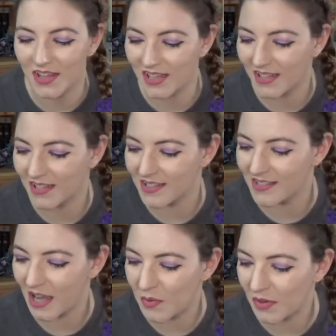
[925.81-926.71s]
like a
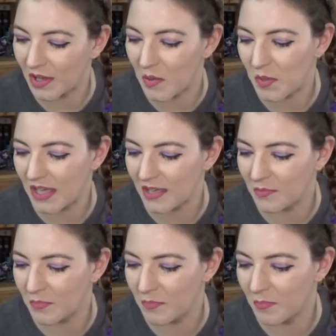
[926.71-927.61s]
sour gummy